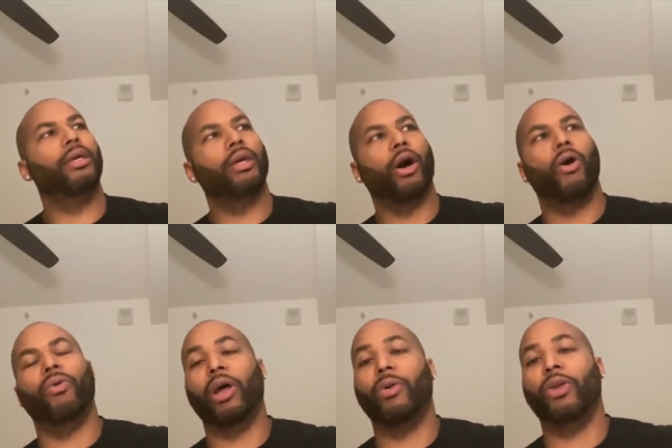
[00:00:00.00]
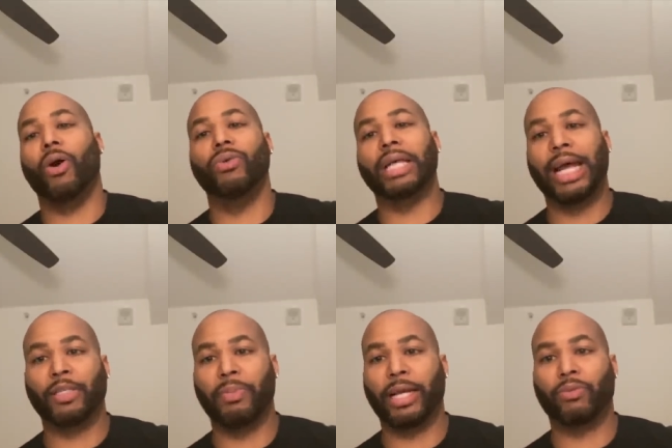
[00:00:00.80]
on up those
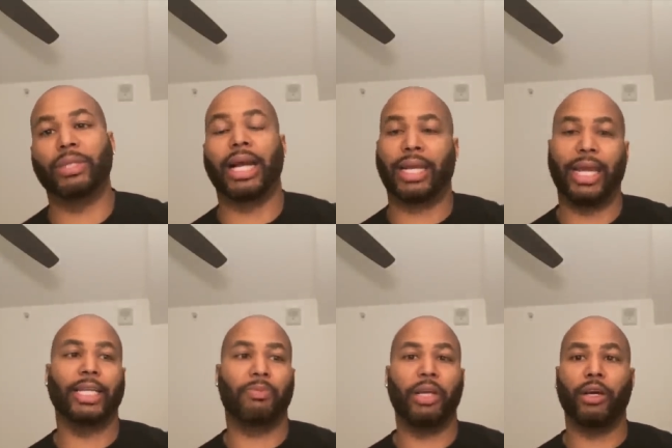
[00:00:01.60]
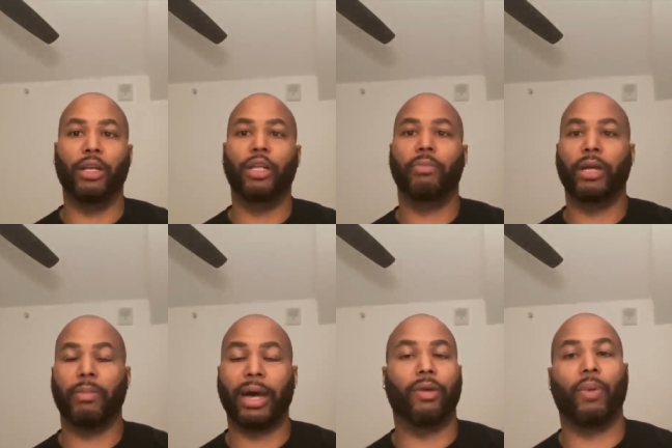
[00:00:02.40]
aspects, which I can speak a little bit
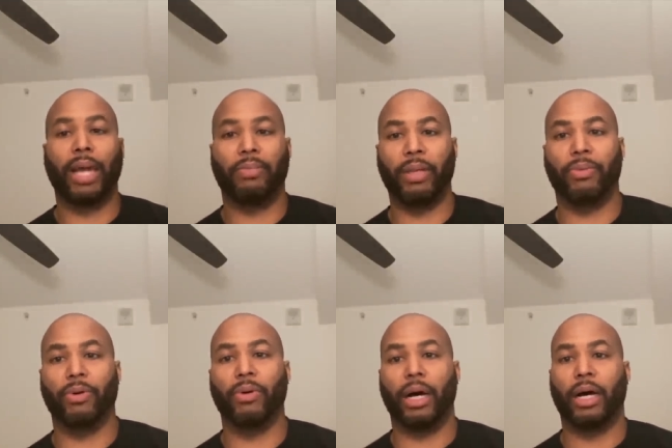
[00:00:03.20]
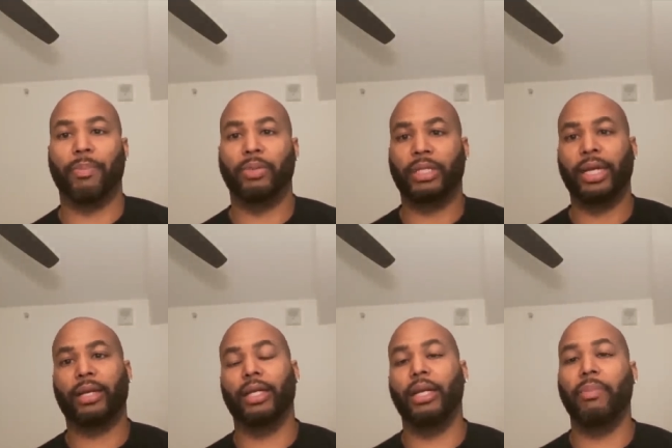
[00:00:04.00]
about the white people, uh,
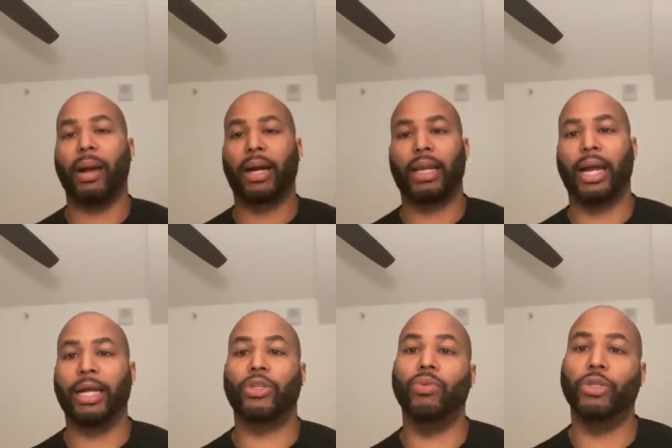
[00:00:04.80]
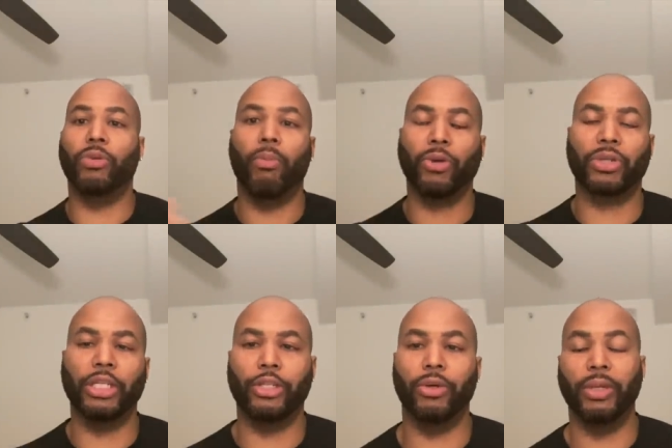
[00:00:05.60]
particularly my clients who was mostly
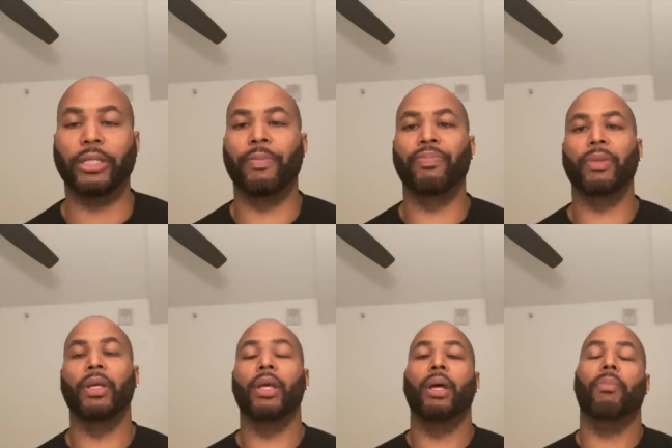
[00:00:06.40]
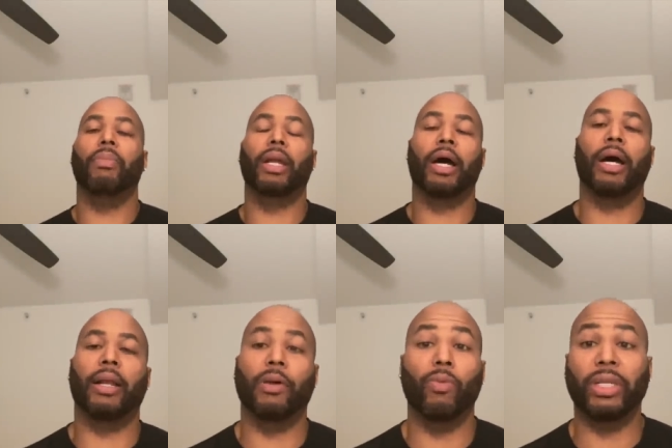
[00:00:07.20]
Jewish, but
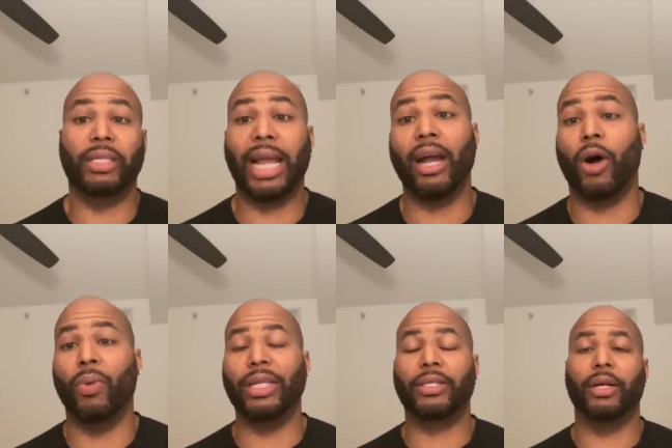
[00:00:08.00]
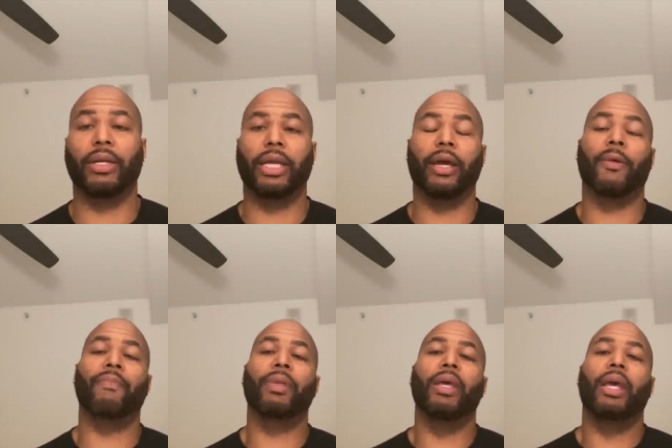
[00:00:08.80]
uh, which they always stuck together.
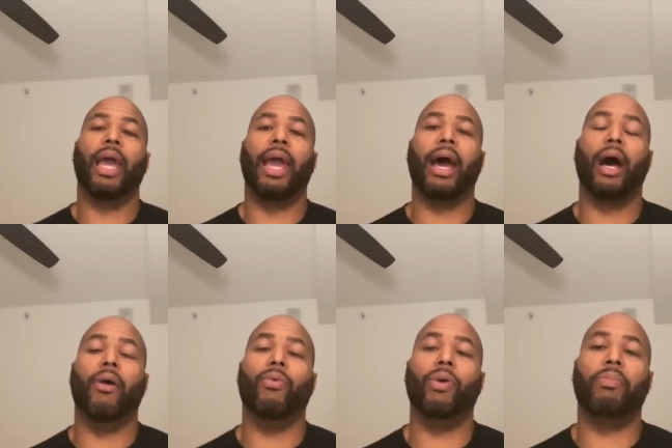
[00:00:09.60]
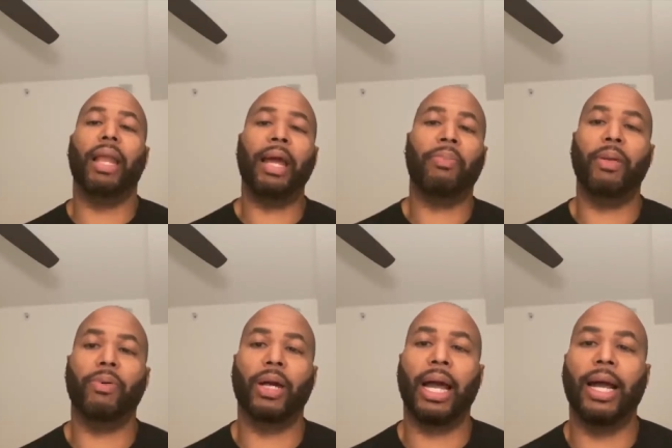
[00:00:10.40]
Uh, with black
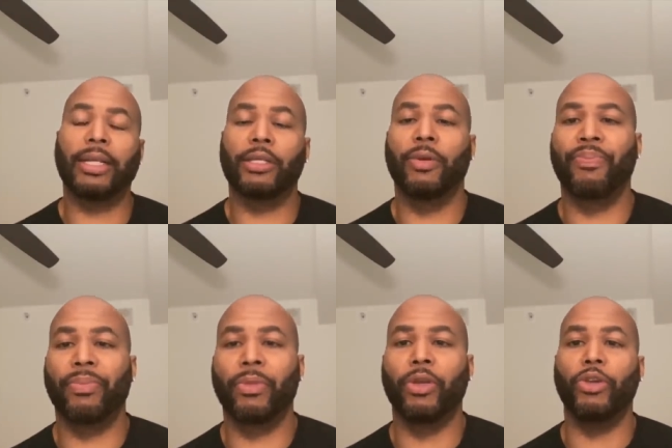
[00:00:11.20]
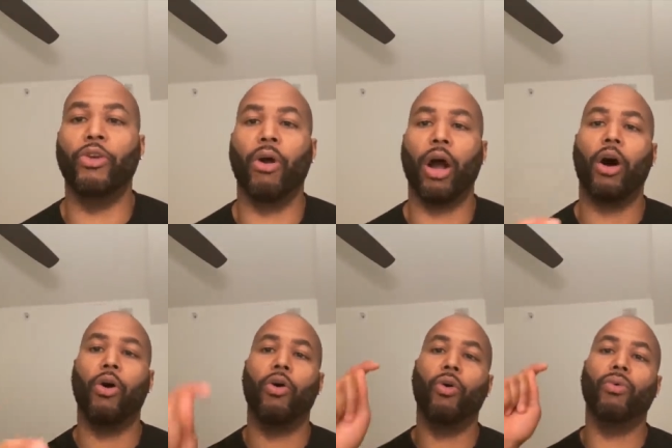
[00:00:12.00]
people, guys, your
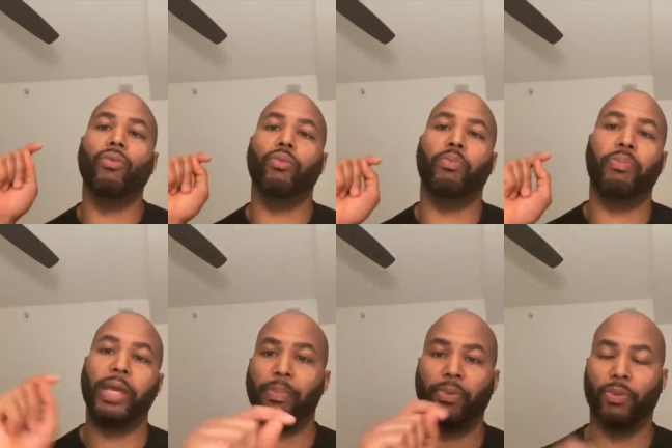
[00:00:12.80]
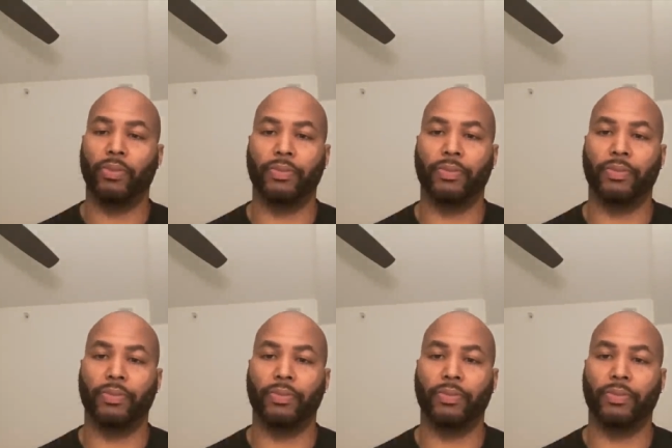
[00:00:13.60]
own people